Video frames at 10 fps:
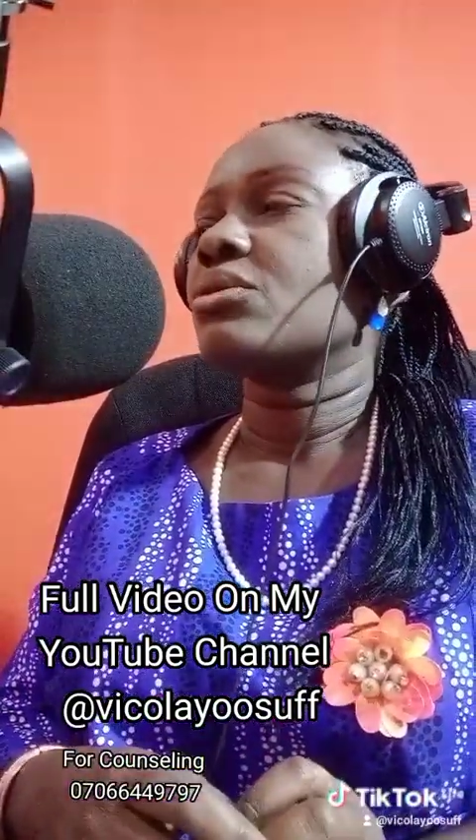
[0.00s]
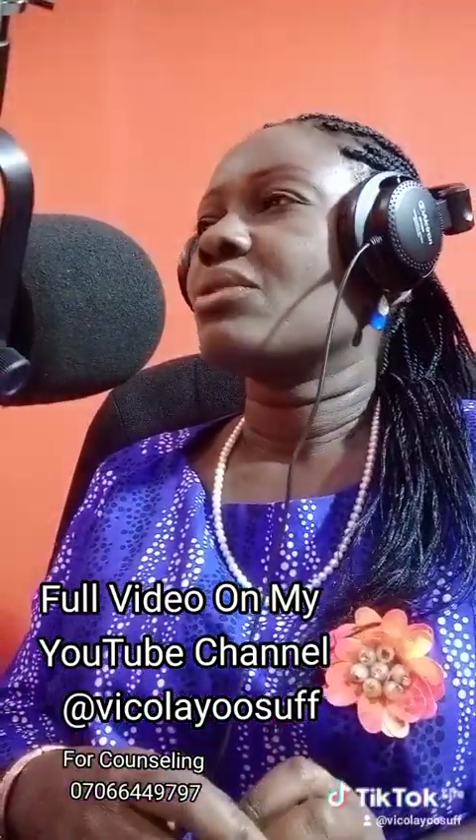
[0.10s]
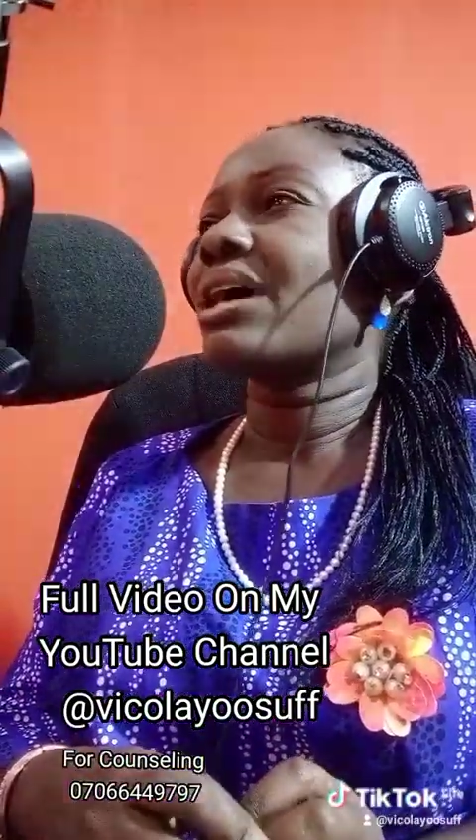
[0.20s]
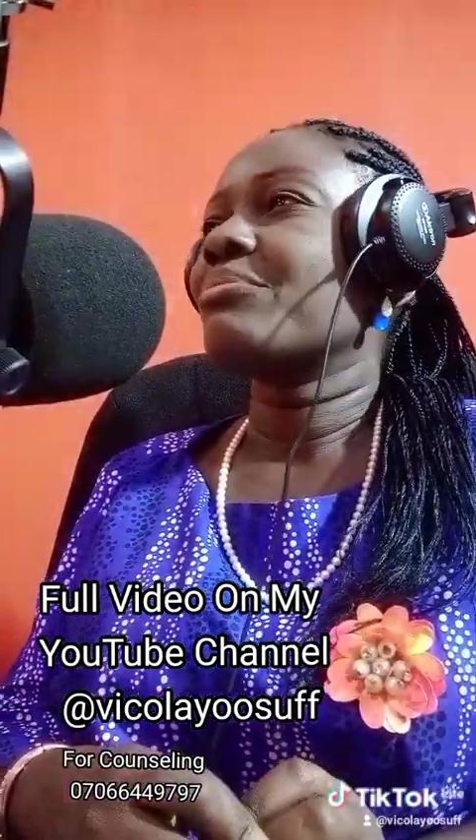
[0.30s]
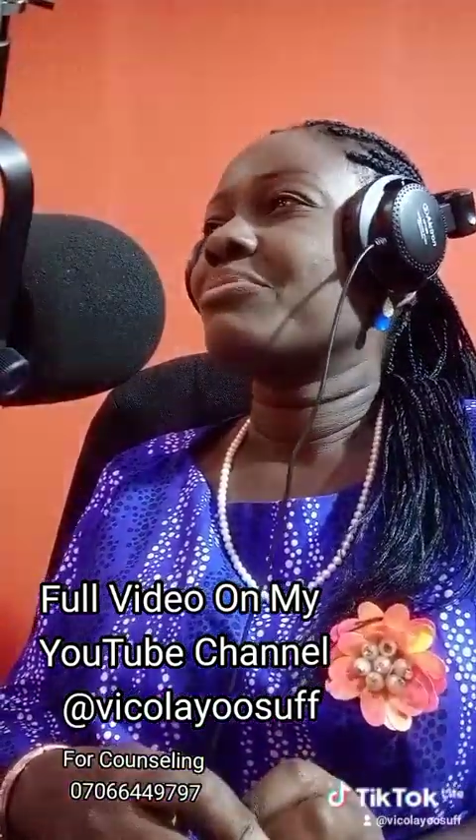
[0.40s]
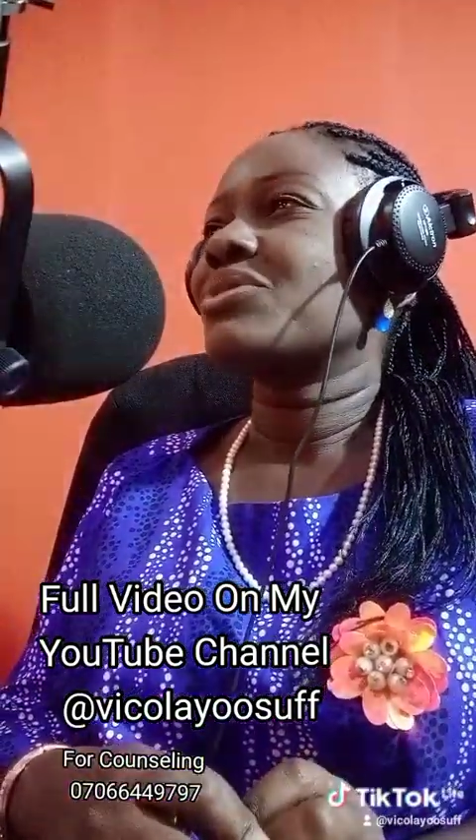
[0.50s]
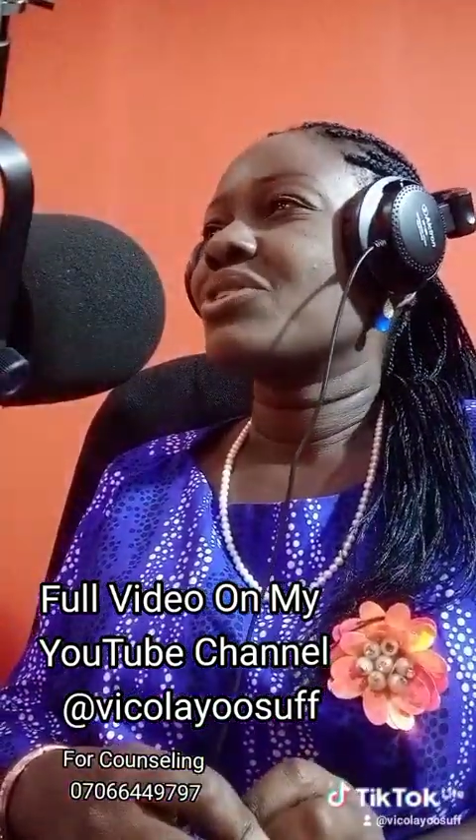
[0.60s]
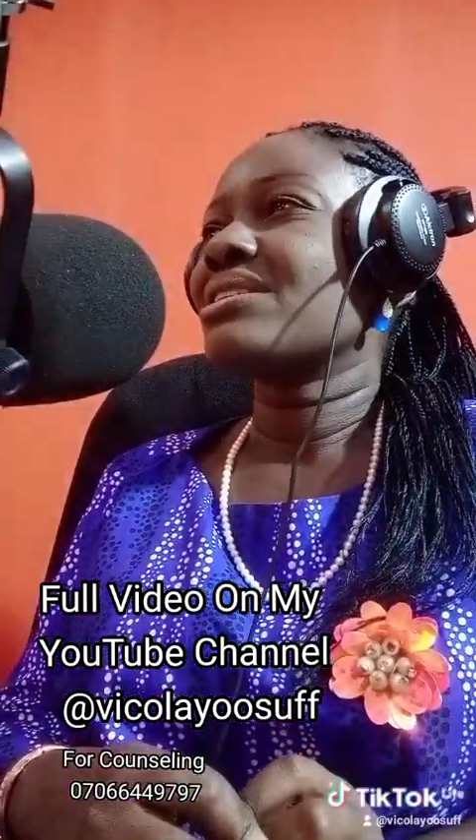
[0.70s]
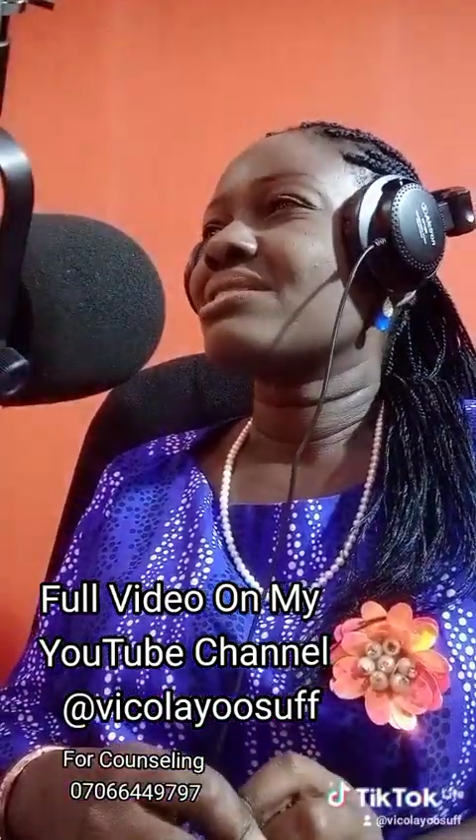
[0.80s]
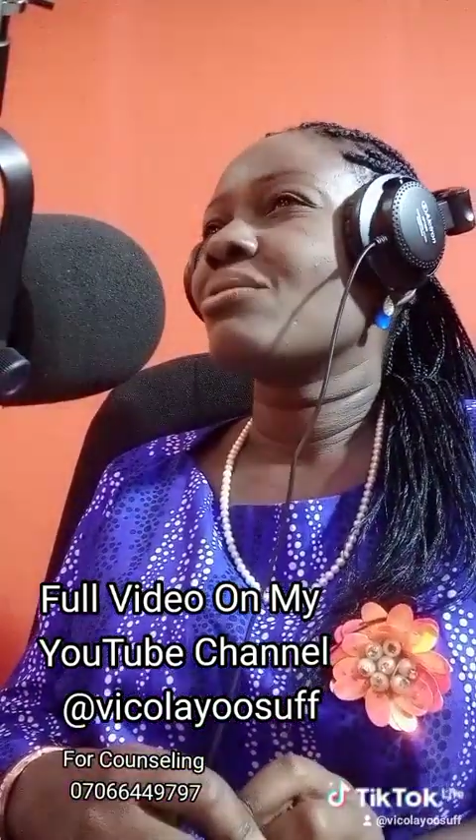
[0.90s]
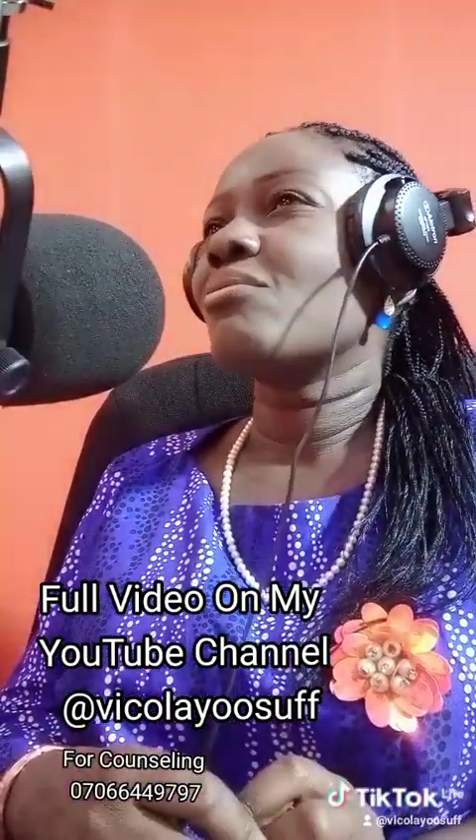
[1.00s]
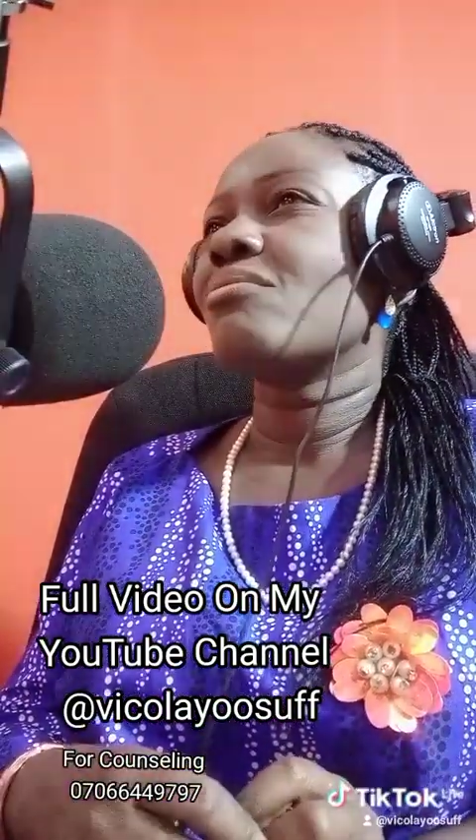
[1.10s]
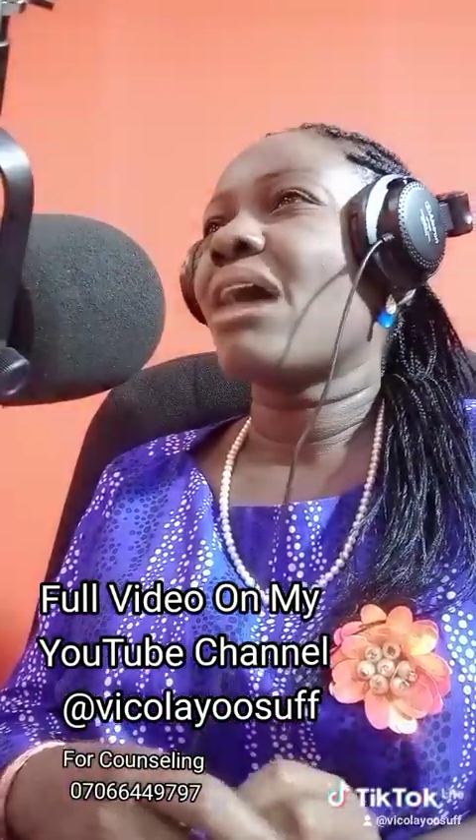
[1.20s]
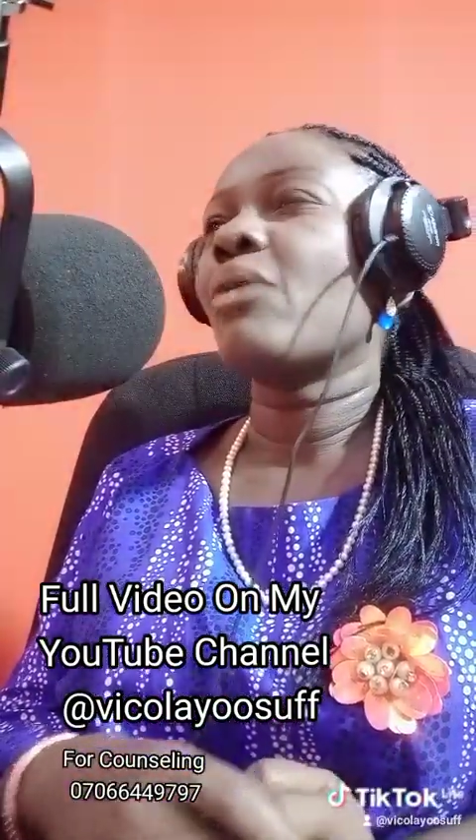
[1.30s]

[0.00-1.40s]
You can just say, oh,